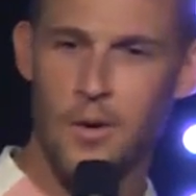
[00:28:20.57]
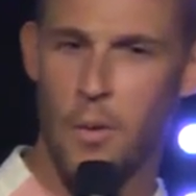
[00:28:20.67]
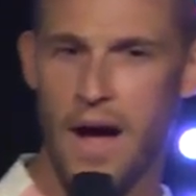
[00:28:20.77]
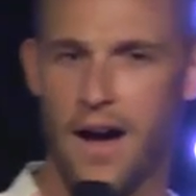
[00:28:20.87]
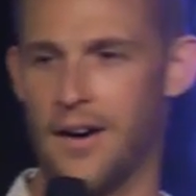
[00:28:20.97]

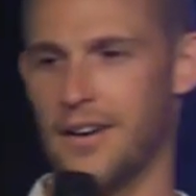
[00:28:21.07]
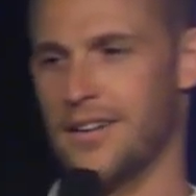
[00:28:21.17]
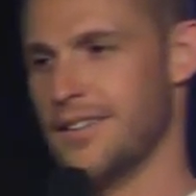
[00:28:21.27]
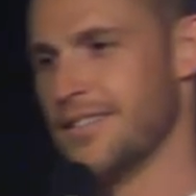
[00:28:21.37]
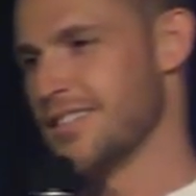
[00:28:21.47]
wow,
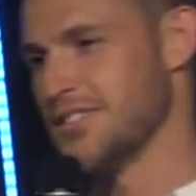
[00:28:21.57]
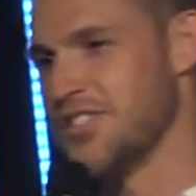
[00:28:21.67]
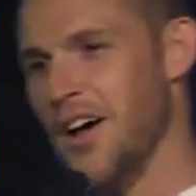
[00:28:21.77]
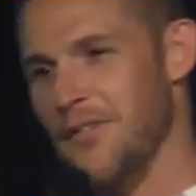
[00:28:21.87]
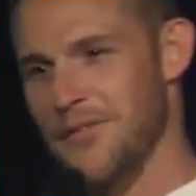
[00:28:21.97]
that's
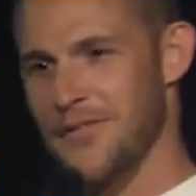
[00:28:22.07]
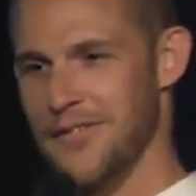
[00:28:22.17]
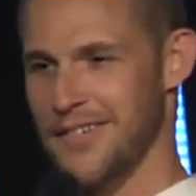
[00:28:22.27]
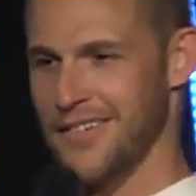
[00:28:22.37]
tough.